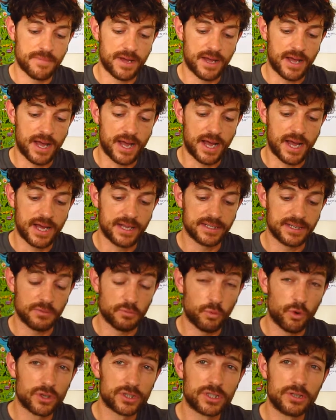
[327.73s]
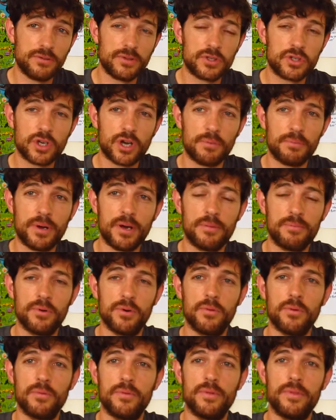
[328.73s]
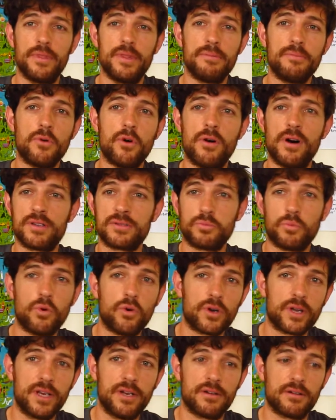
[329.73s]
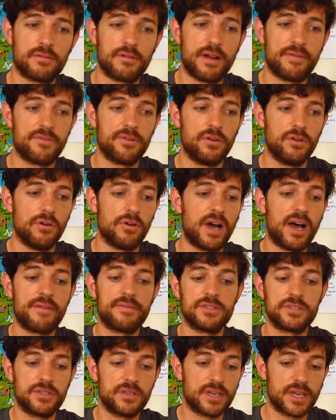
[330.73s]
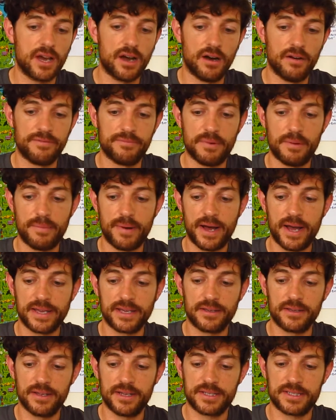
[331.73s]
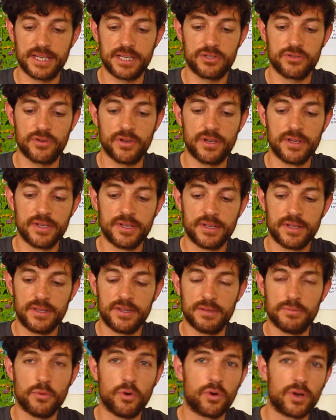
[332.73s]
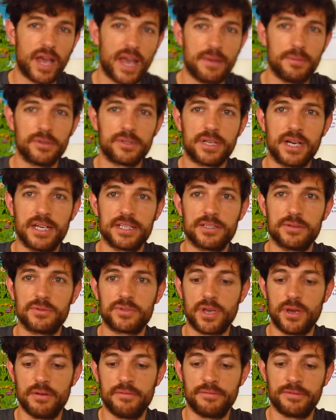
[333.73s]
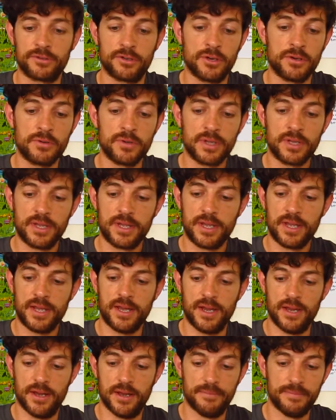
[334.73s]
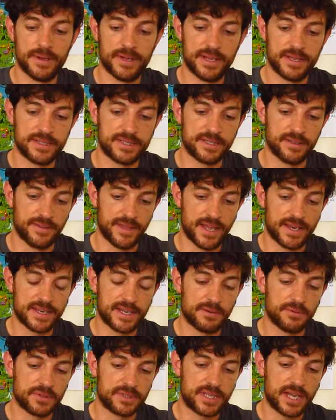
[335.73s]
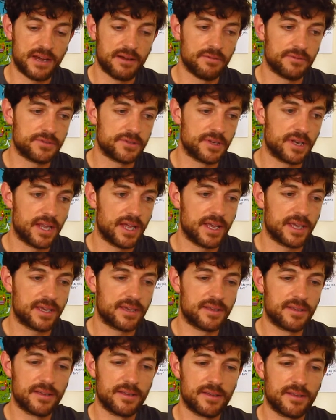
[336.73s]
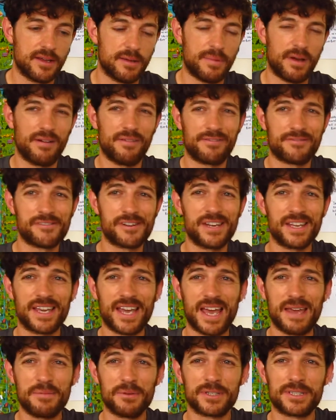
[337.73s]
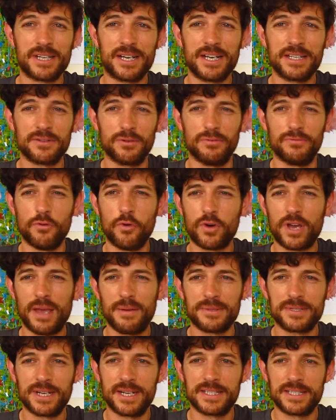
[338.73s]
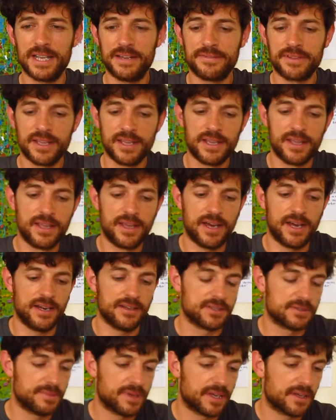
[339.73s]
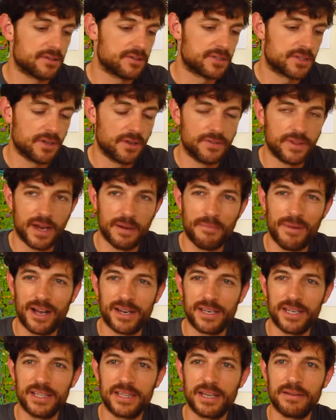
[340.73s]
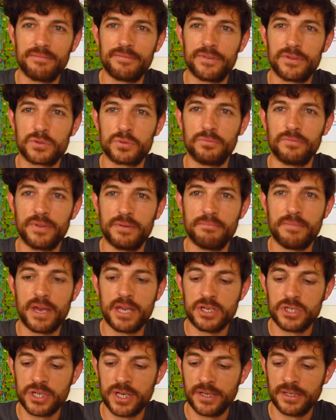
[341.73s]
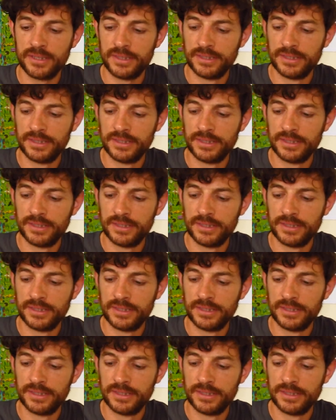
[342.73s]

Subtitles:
and it was doing the job, but the more I was walking on gravel or having to get off my bike, etc., the more cable ties I was going through, until the end I was down to like about 3 cable ties or 4 cable ties left, and I was a bit concerned that I might need them for something major.